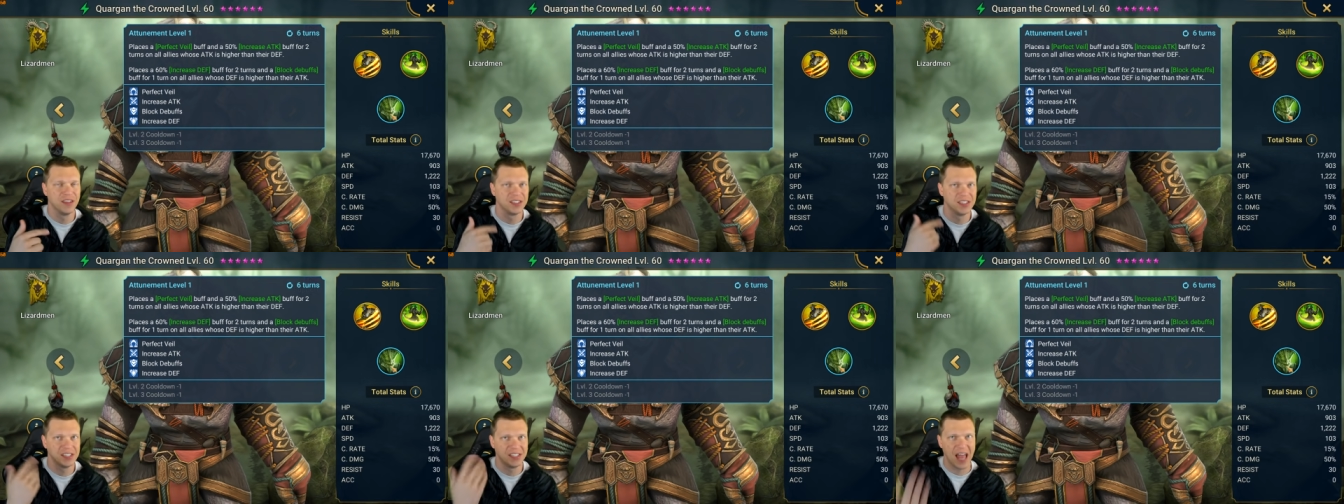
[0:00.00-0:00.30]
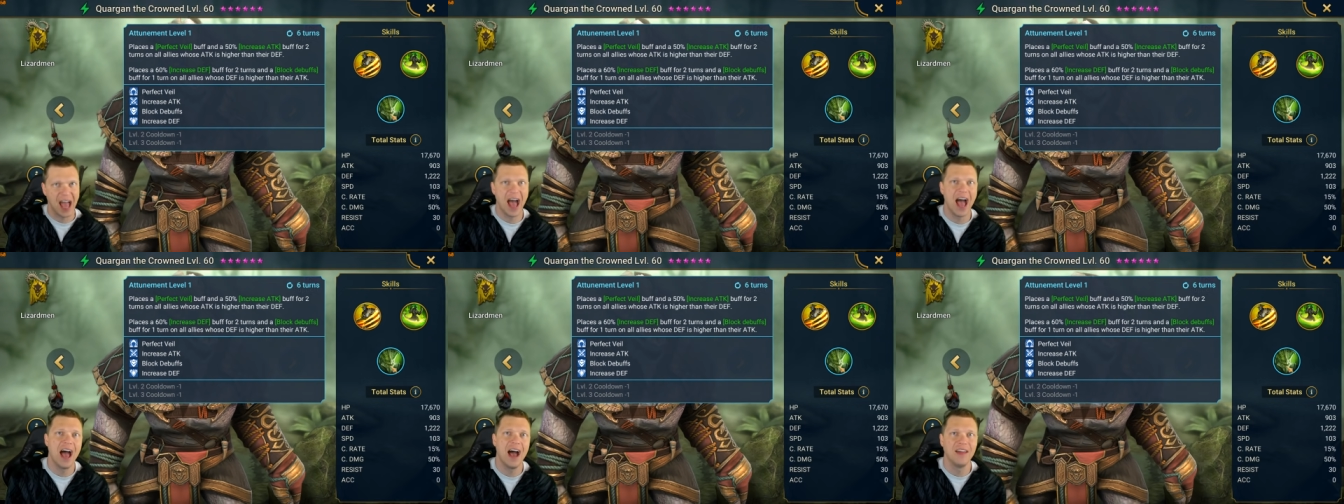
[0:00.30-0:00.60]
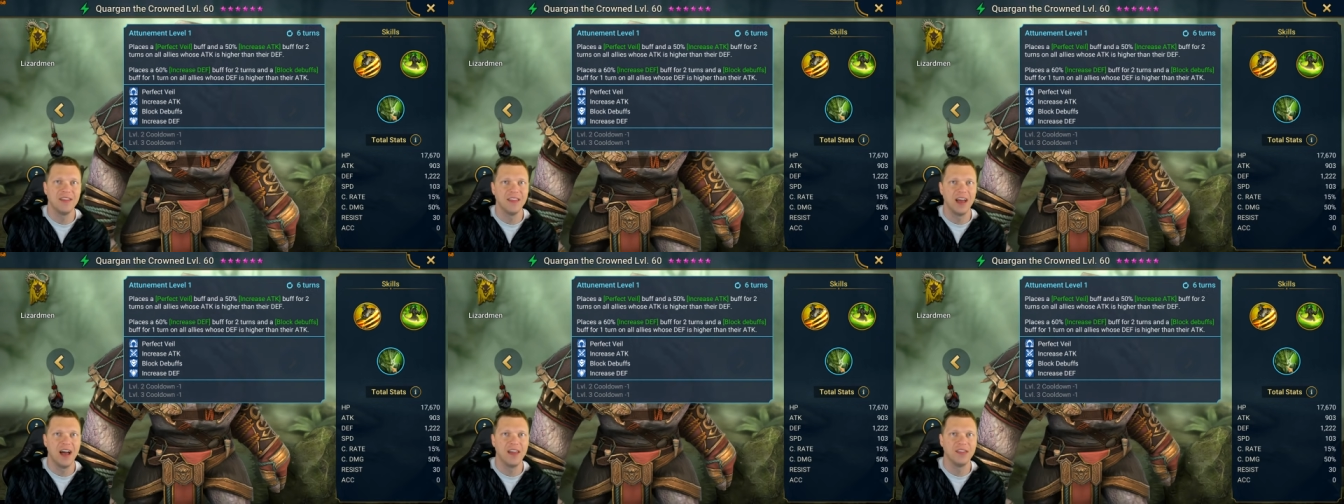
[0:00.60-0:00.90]

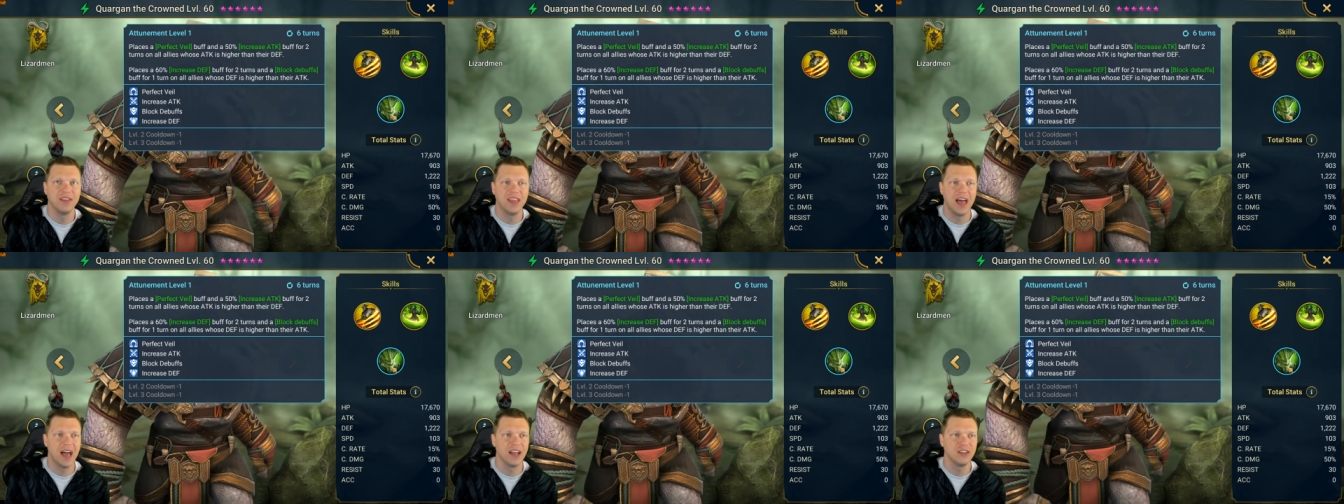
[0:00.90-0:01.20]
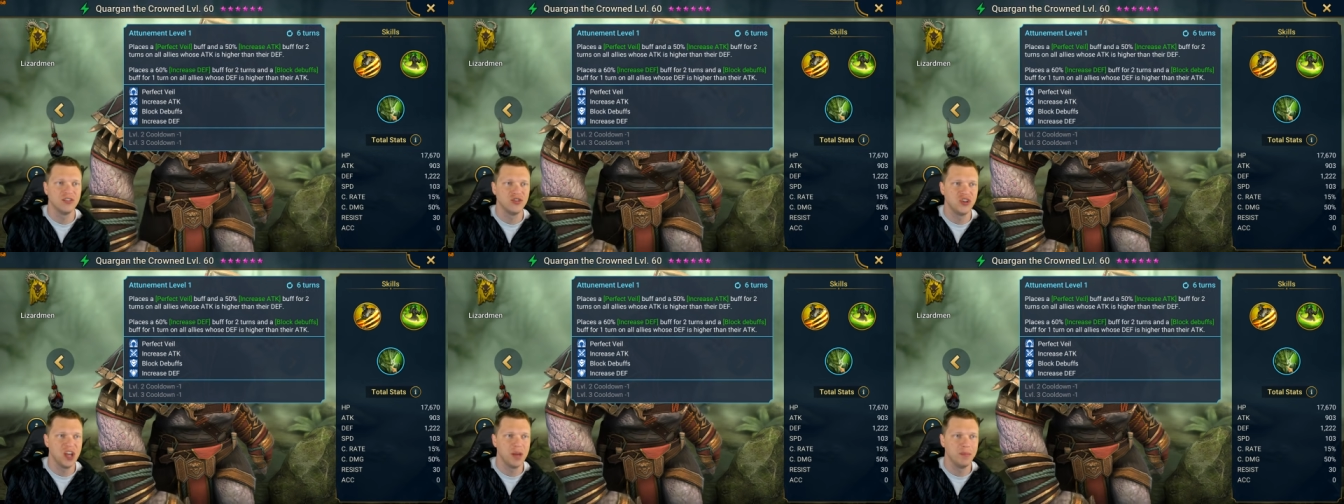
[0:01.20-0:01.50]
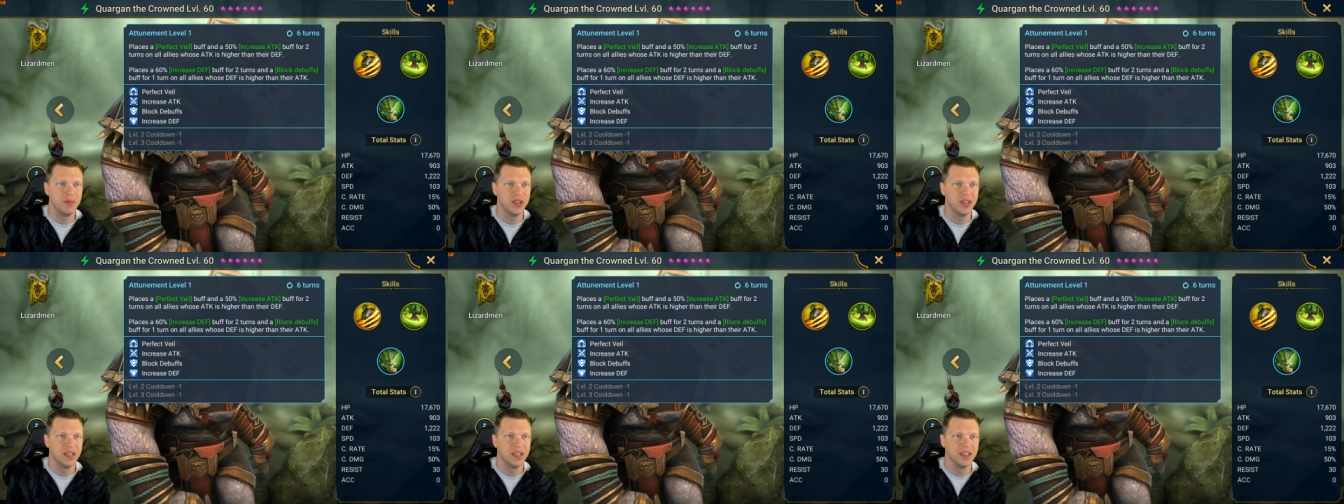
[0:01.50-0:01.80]
stat that that
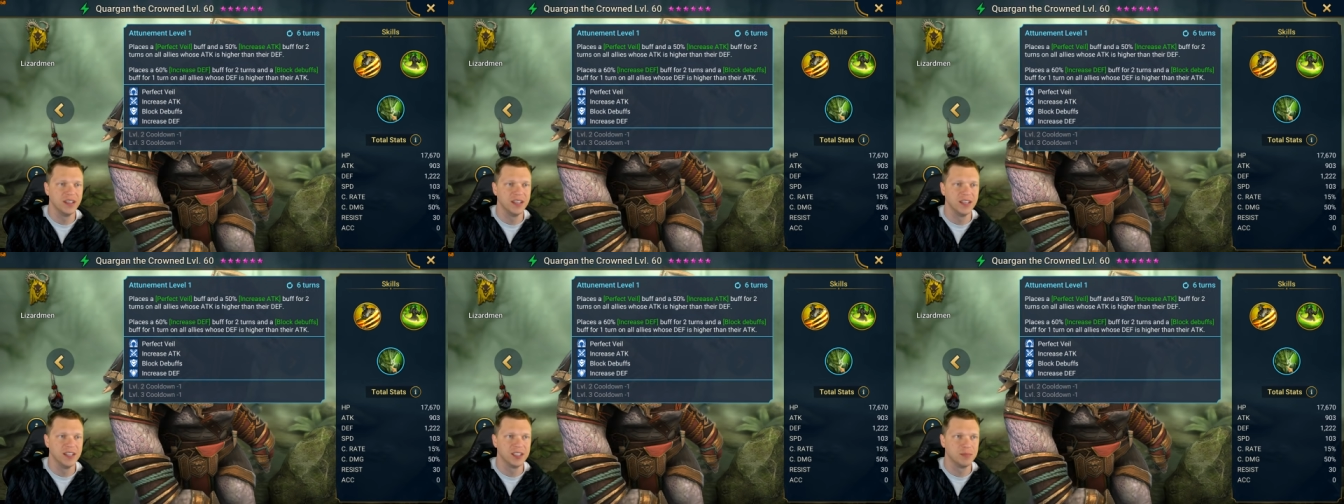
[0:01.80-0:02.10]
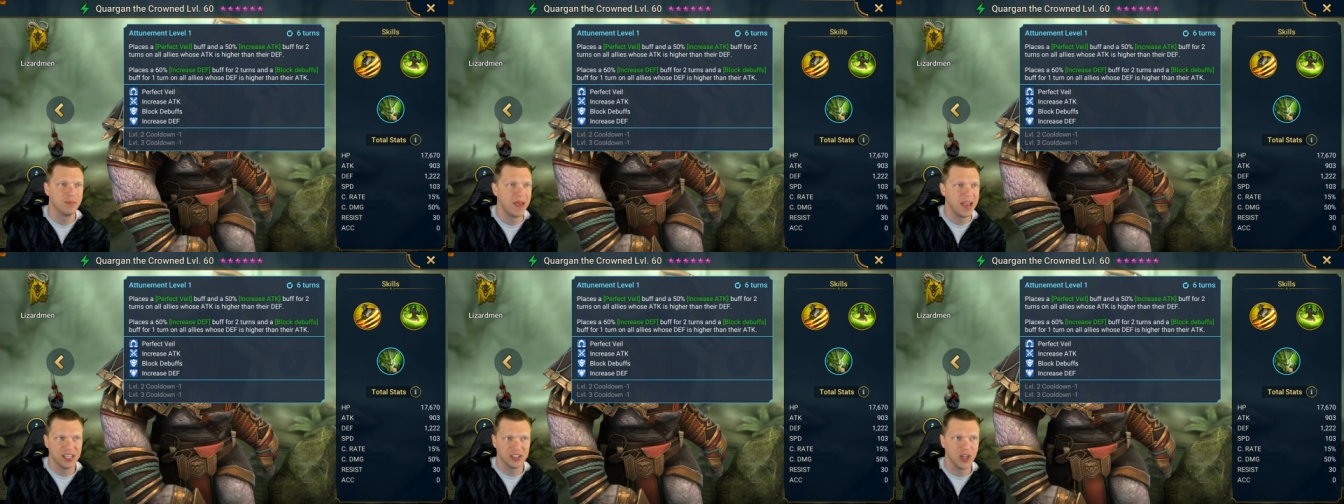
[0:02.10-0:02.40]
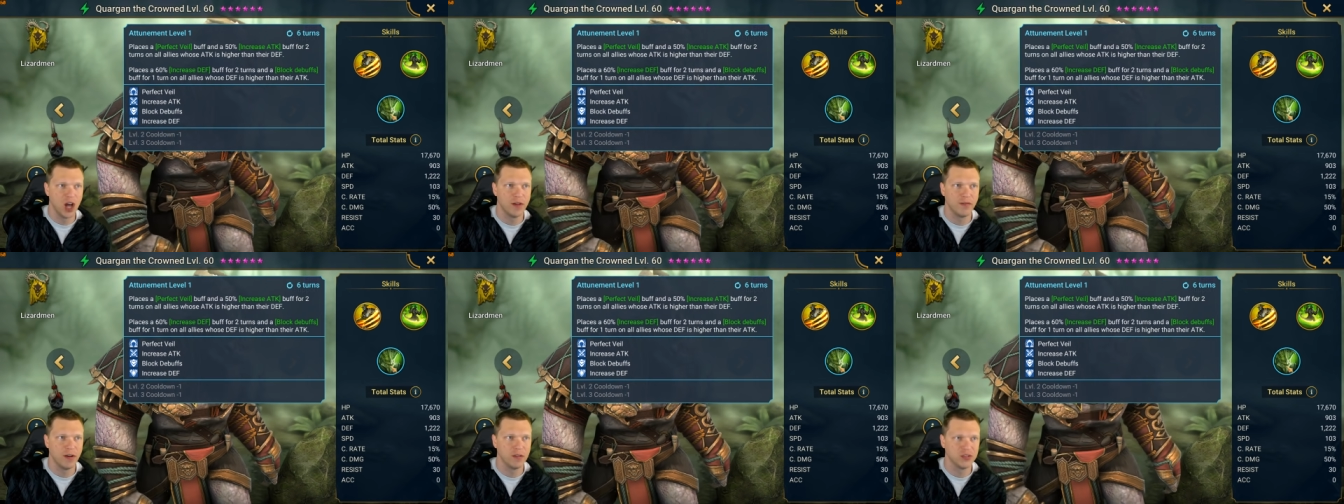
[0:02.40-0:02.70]
champion is based
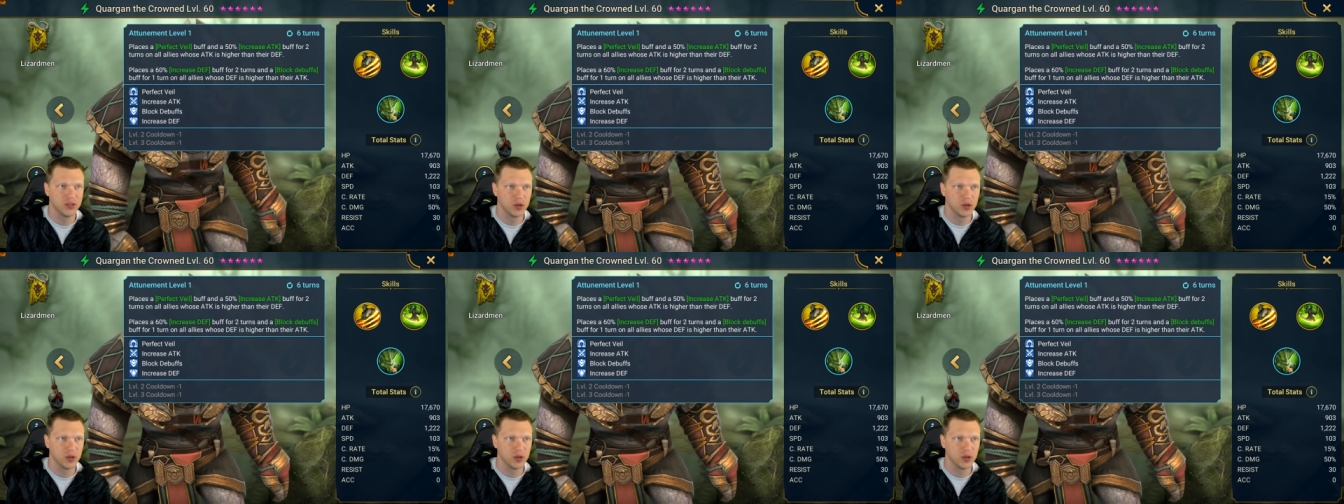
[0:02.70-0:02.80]
off of.